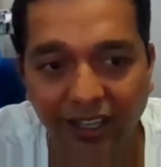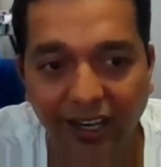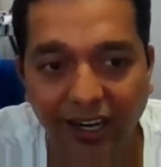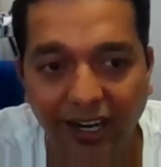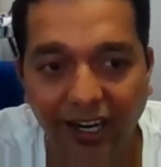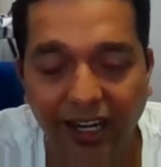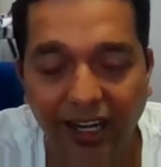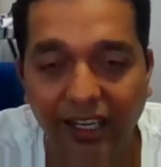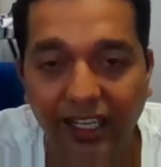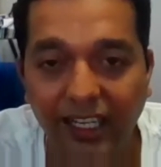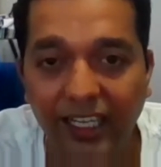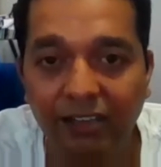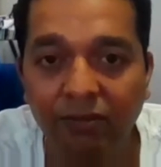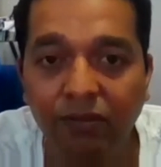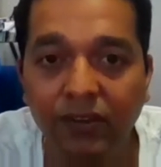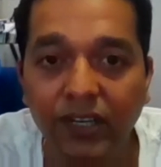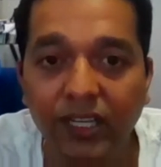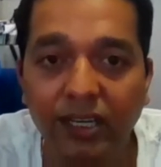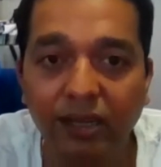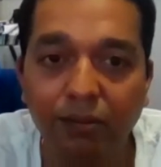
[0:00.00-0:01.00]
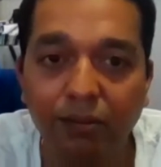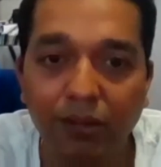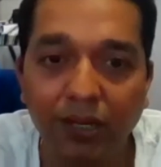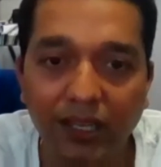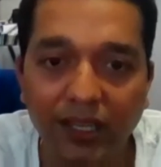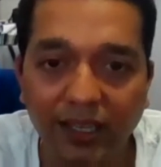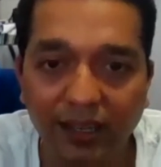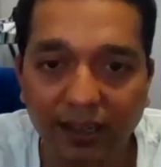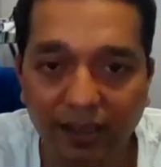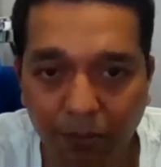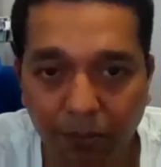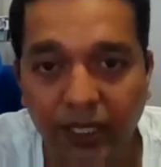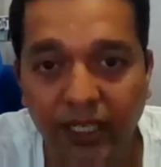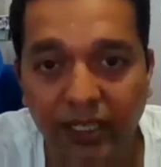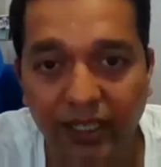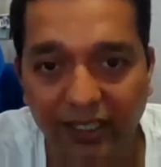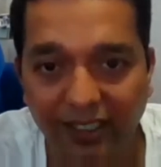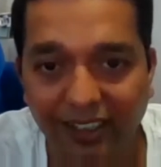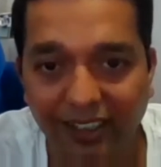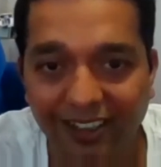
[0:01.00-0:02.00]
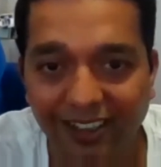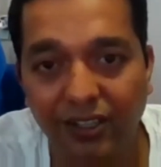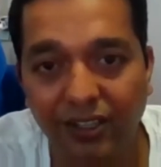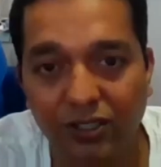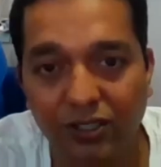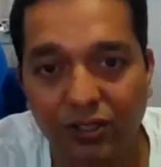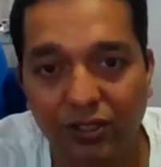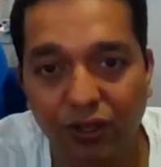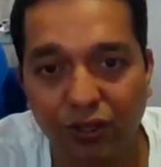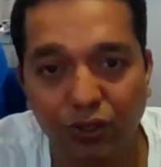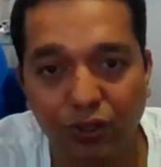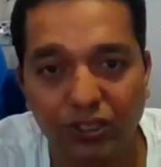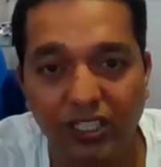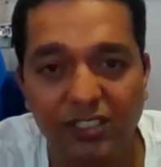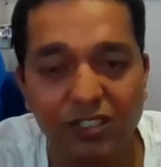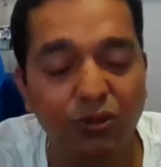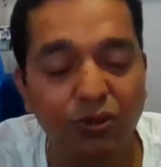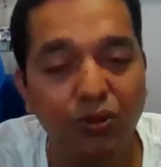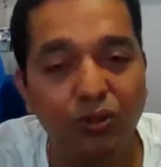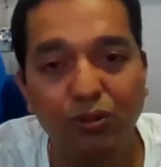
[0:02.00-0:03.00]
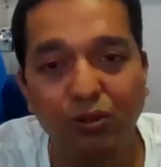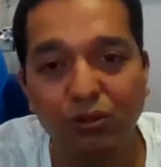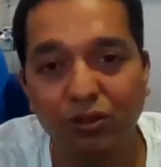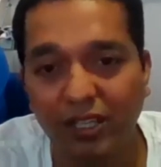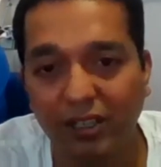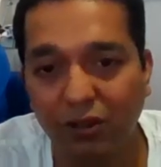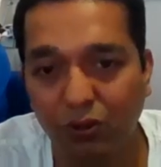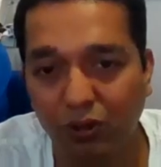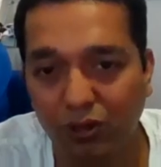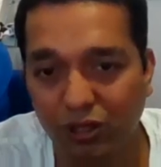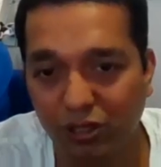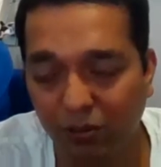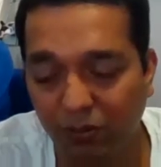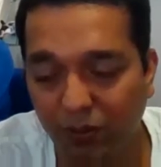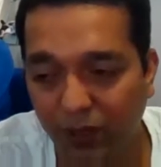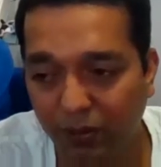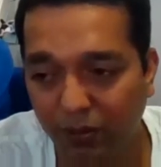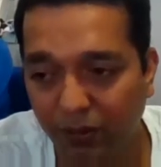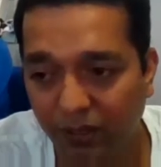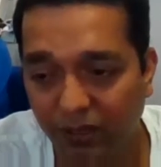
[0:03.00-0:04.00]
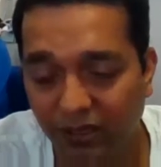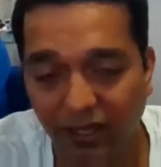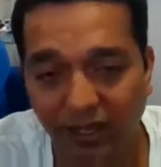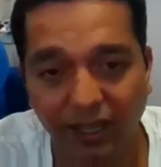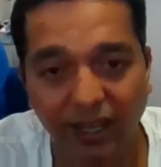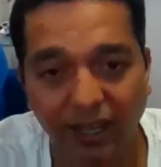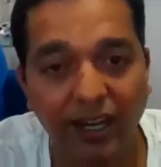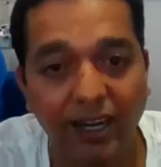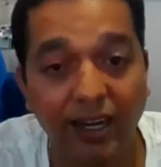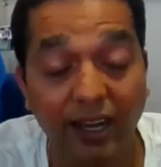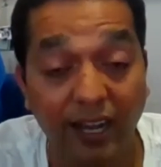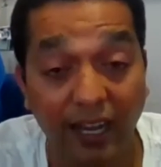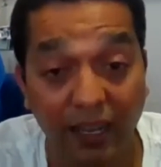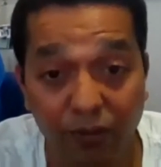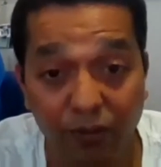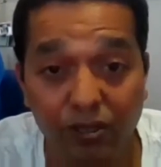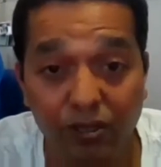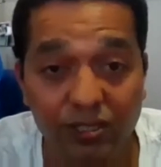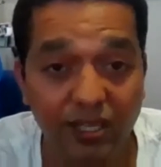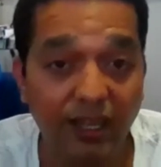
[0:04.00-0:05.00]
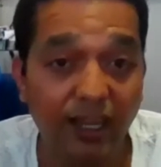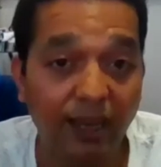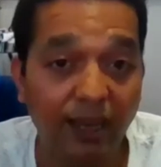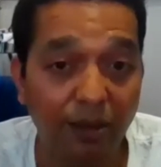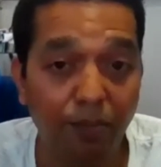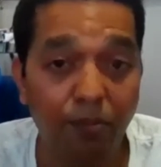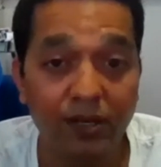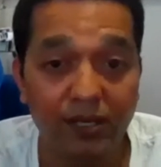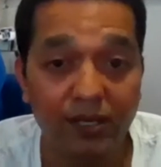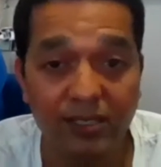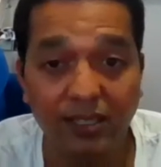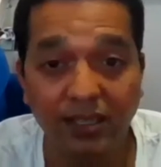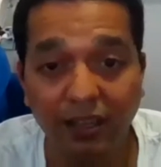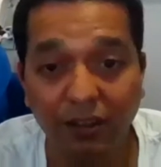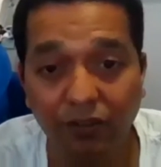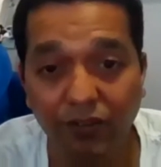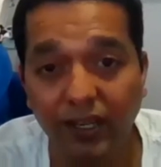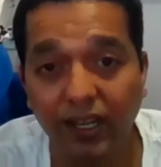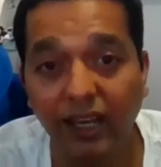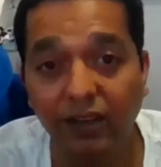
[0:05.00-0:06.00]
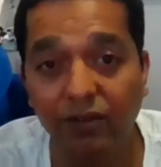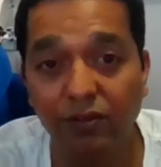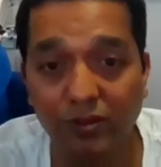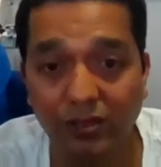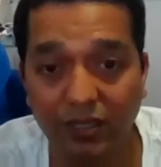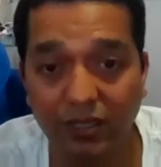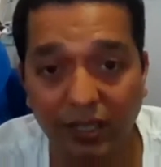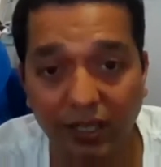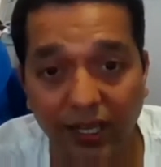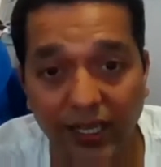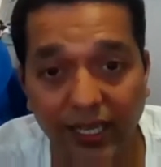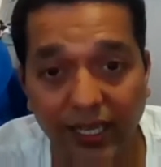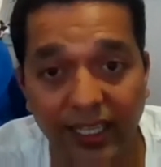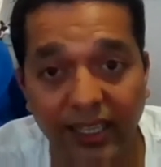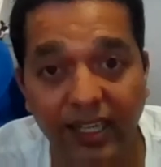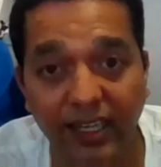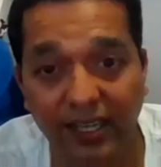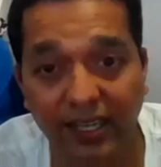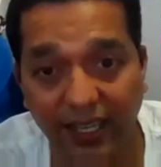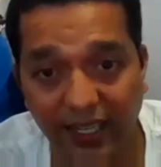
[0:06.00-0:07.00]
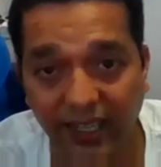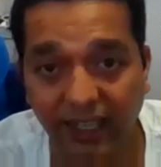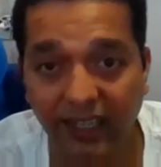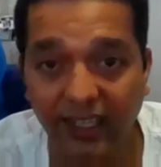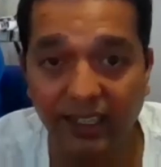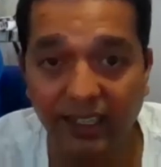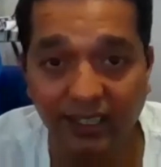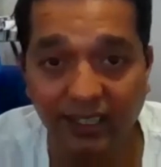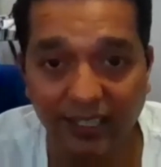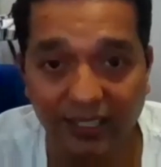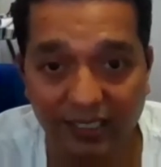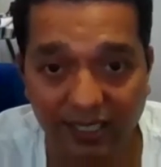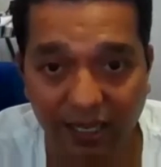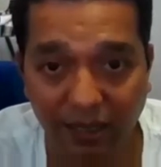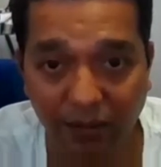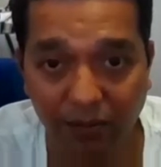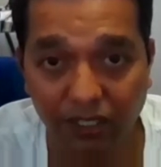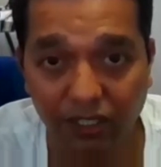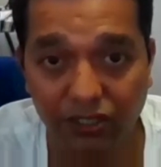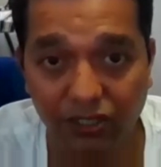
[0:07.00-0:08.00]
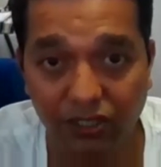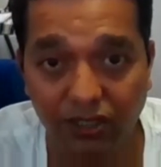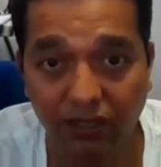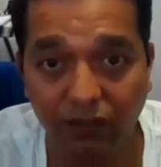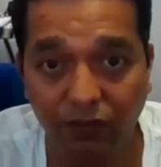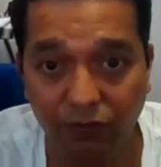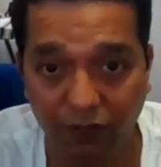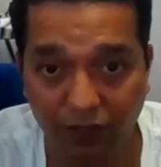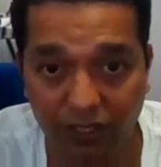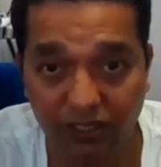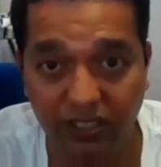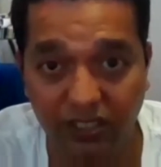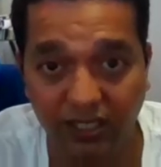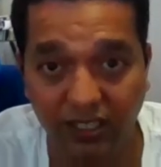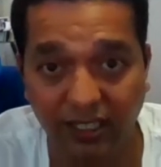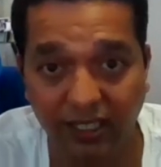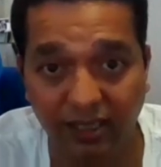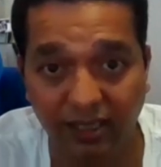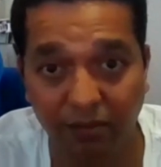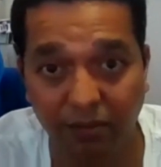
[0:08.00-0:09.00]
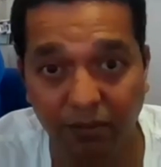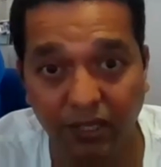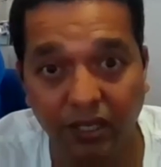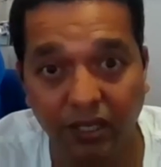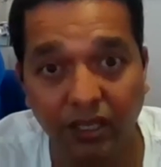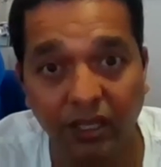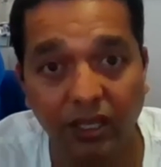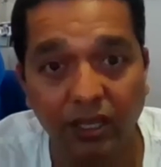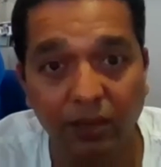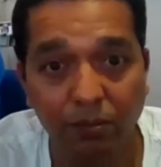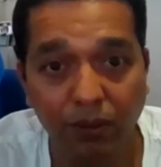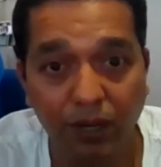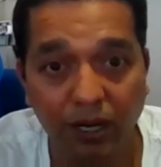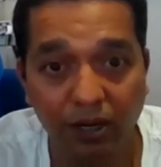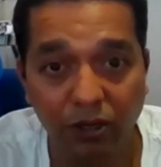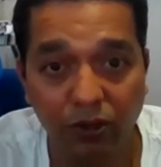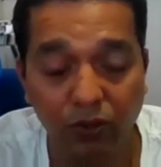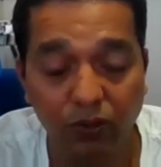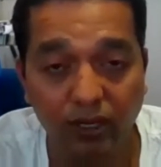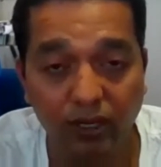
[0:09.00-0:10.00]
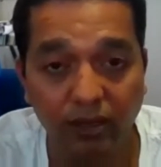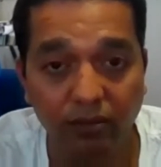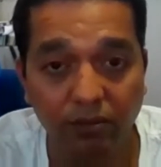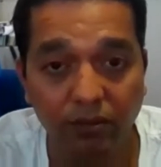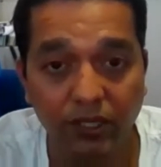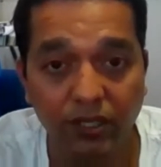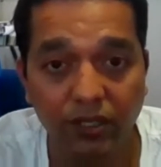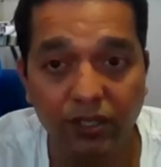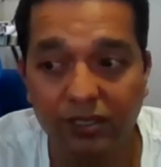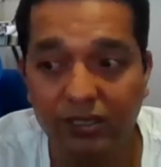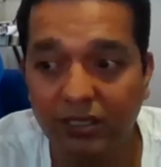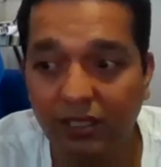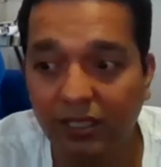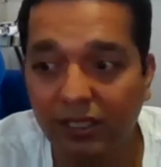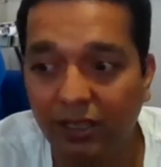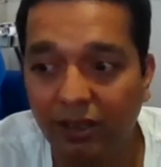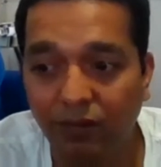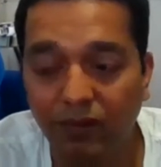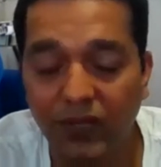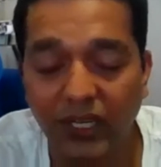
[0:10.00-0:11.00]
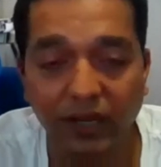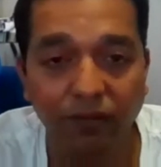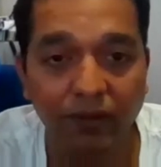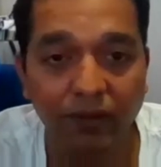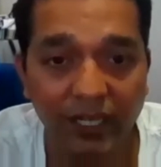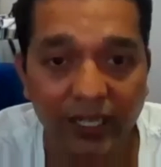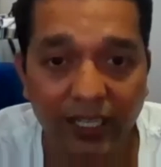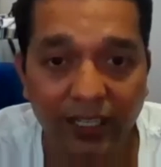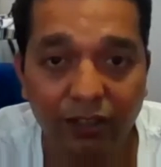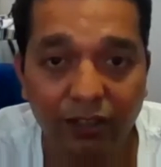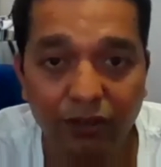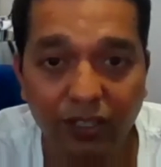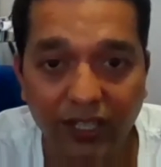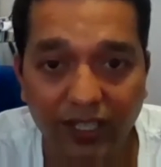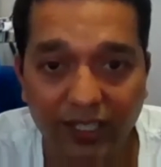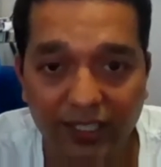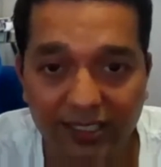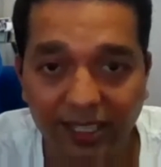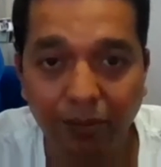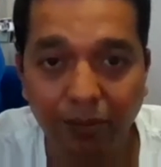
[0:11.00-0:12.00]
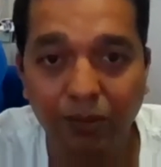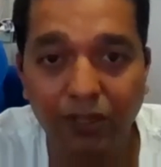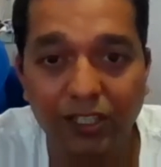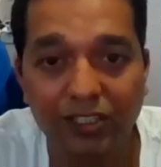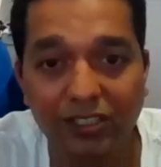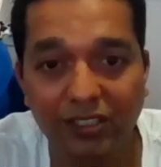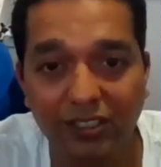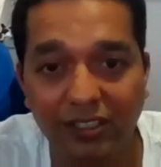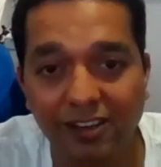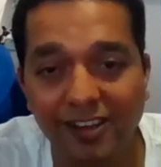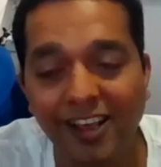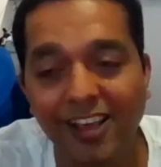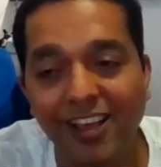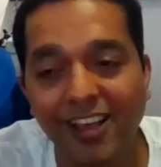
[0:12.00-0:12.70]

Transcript: are invariably repeated. So you just go through that question paper. And I personally feel I was lucky that I cleared the examination the first attempt, part one, because when I went into the examination,